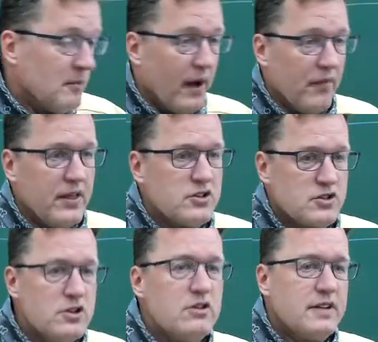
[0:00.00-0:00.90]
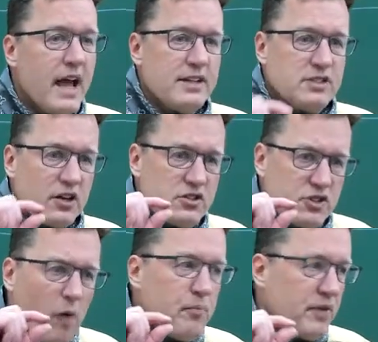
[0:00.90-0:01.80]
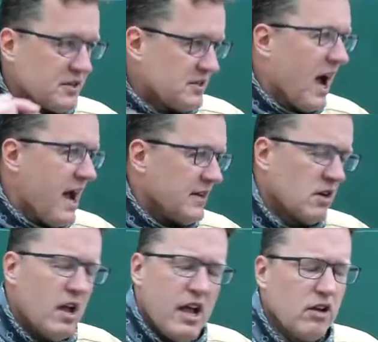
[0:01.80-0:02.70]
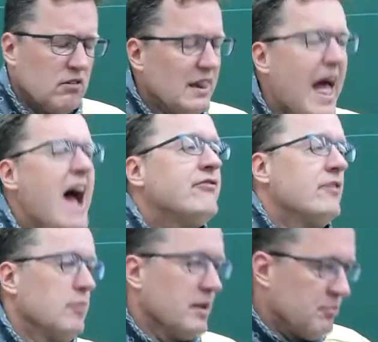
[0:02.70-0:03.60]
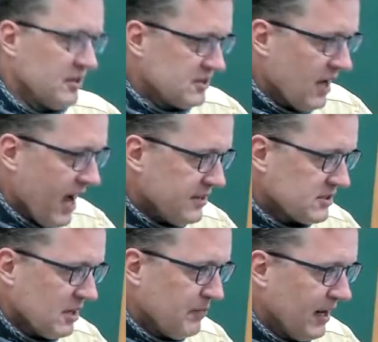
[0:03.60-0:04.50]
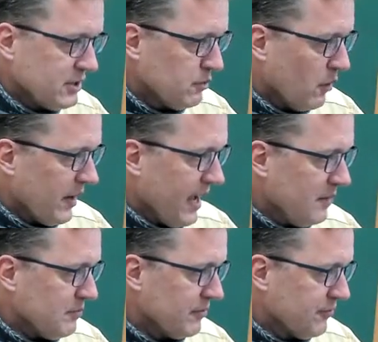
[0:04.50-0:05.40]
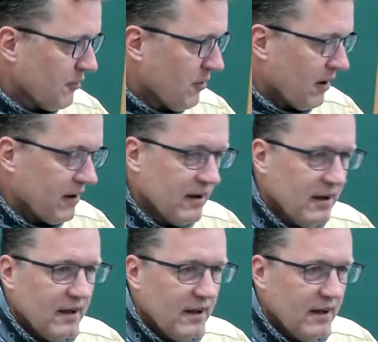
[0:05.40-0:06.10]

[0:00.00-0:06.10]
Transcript: But these new dates are so precise, laughably precise compared to what we had before,